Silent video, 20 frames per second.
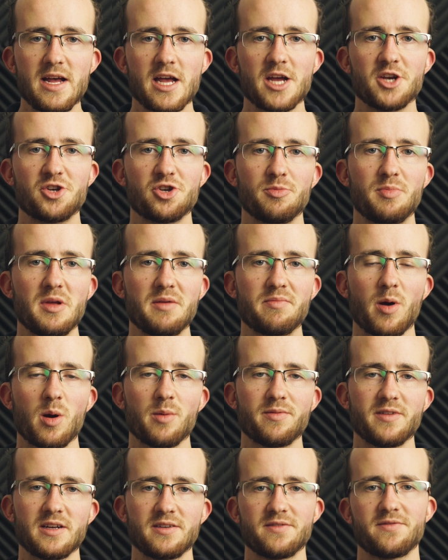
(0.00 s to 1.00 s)
It should be
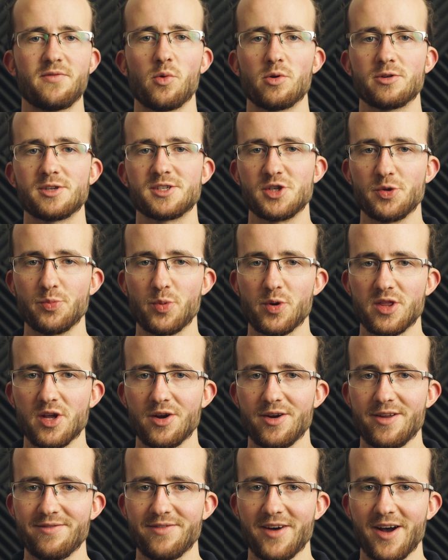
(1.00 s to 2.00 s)
perfect for super
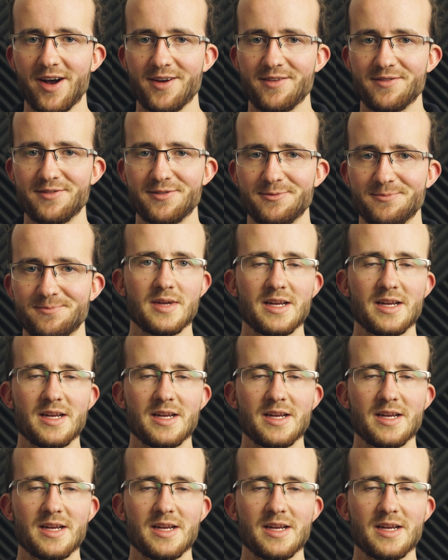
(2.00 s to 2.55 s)
35.